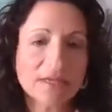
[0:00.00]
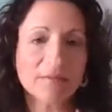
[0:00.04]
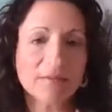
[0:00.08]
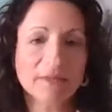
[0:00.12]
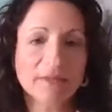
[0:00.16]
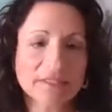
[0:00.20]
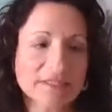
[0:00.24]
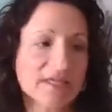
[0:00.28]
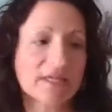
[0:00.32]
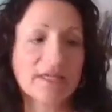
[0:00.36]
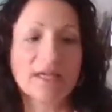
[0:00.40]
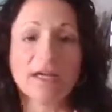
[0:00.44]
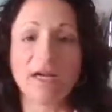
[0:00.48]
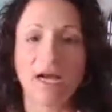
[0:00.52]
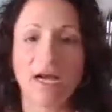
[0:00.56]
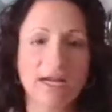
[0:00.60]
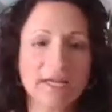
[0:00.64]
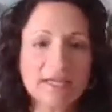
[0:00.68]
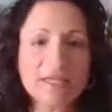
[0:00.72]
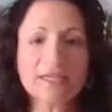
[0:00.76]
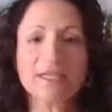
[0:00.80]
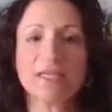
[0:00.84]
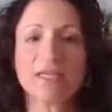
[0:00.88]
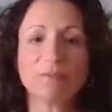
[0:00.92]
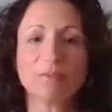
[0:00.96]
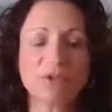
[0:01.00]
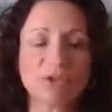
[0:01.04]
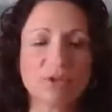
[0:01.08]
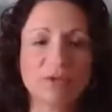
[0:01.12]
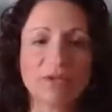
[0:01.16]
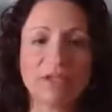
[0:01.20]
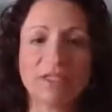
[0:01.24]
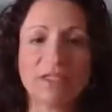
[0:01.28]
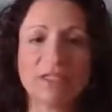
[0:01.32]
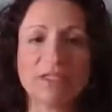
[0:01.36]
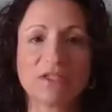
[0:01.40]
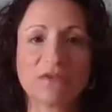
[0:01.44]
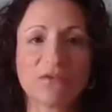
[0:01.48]
It's like, I could keep
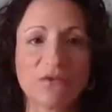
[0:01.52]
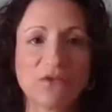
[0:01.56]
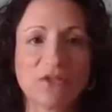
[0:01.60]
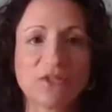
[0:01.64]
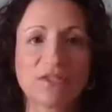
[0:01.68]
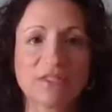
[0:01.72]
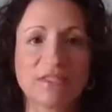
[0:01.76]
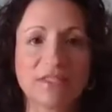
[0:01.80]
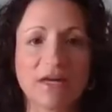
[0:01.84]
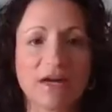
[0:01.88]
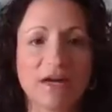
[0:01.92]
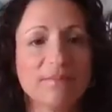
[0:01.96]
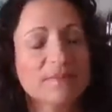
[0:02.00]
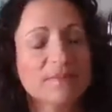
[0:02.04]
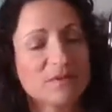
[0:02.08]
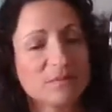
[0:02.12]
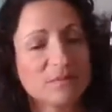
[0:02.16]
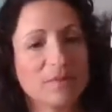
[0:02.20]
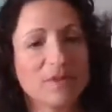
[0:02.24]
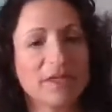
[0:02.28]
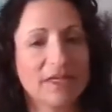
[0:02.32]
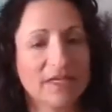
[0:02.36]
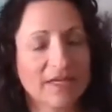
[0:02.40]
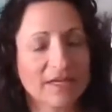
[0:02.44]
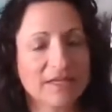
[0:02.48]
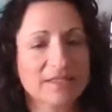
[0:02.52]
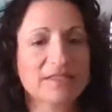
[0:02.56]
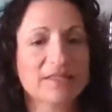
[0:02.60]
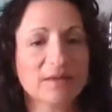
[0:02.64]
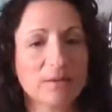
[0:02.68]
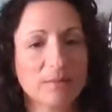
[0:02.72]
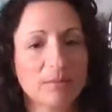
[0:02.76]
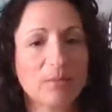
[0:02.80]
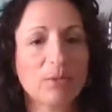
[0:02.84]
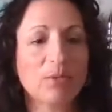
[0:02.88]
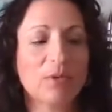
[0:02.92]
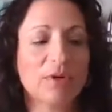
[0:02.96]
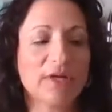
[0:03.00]
doing these first steps, but at
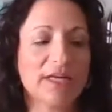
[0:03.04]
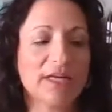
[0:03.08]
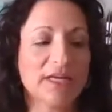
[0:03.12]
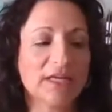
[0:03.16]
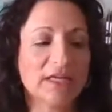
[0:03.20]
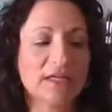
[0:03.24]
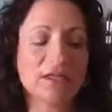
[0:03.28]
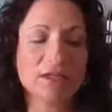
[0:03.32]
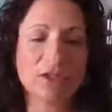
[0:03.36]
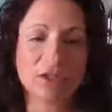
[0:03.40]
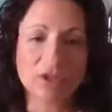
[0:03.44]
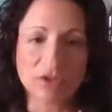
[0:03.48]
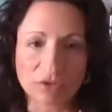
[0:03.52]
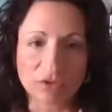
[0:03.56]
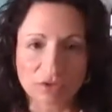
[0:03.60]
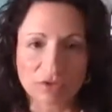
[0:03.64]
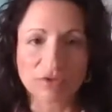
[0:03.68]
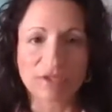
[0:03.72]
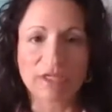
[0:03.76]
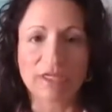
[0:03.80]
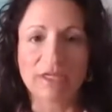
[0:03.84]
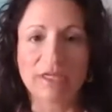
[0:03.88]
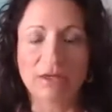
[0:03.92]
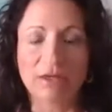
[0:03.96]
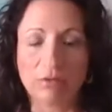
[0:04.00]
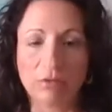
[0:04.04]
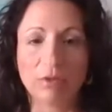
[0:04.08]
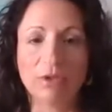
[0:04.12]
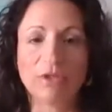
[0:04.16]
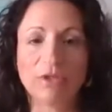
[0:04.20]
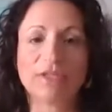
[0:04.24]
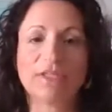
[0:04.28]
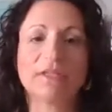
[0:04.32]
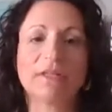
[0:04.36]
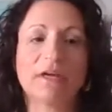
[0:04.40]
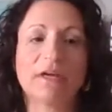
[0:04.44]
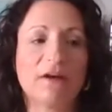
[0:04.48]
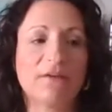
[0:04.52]
some point you're getting old
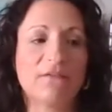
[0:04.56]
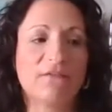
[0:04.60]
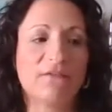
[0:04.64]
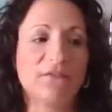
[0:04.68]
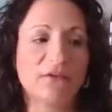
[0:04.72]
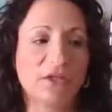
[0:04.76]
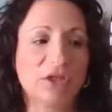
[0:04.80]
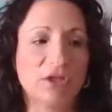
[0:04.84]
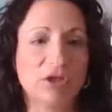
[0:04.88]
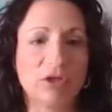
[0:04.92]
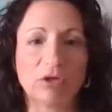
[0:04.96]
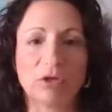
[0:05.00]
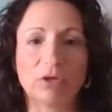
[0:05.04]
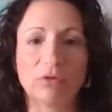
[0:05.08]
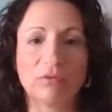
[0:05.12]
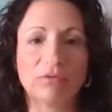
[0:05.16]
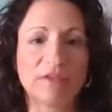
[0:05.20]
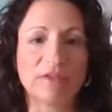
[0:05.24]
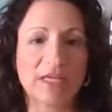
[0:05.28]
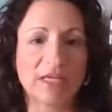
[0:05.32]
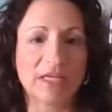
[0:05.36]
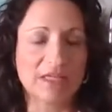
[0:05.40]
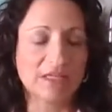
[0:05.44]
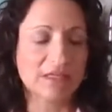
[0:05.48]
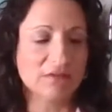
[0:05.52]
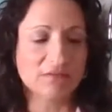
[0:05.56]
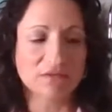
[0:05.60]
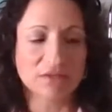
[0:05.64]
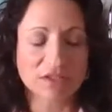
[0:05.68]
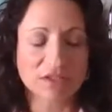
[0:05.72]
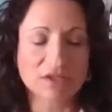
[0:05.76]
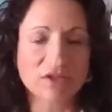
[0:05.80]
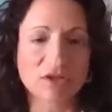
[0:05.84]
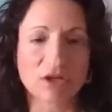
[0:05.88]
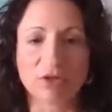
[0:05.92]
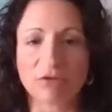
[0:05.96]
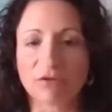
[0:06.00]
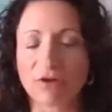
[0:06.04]
enough, they could even
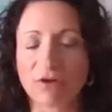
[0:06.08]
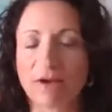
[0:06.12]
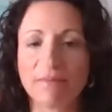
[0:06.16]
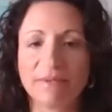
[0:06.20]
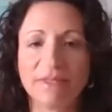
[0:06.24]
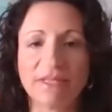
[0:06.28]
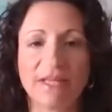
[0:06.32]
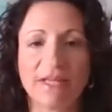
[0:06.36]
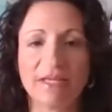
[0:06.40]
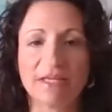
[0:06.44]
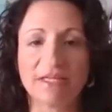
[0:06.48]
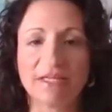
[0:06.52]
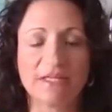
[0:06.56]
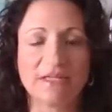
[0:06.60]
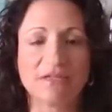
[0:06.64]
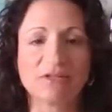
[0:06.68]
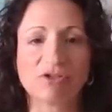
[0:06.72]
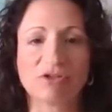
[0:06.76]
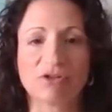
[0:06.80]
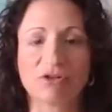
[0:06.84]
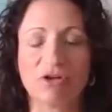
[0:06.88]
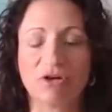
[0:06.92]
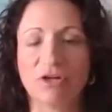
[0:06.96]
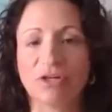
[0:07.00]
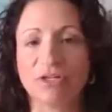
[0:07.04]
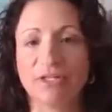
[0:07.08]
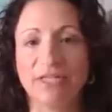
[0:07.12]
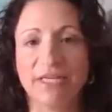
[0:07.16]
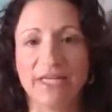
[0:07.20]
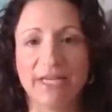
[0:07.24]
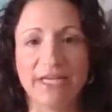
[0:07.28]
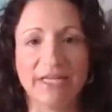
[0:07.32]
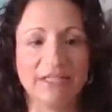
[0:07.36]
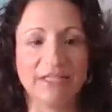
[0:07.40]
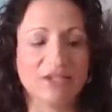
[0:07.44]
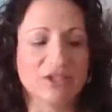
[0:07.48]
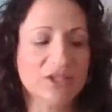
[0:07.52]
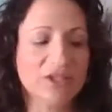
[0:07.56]
start grabbing that in kindergarten
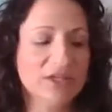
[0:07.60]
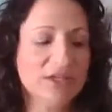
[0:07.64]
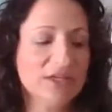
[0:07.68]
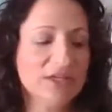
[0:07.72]
age.